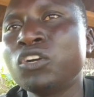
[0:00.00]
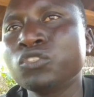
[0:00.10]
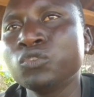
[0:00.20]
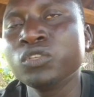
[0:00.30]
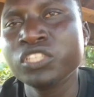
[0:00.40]
to
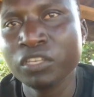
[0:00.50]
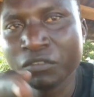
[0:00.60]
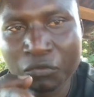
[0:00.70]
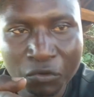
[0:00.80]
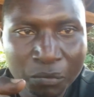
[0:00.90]
shift
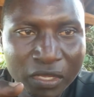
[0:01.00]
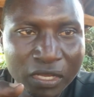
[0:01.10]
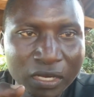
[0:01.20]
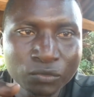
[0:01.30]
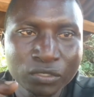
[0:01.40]
from that
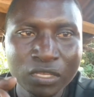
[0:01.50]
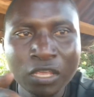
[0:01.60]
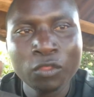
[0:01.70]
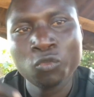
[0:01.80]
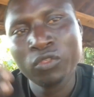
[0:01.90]
house
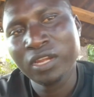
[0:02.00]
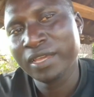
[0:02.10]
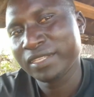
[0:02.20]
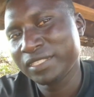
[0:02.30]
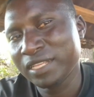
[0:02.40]
to the
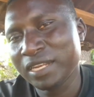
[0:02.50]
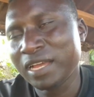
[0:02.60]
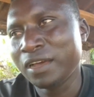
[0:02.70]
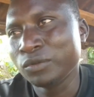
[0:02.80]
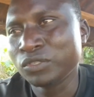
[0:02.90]
next house.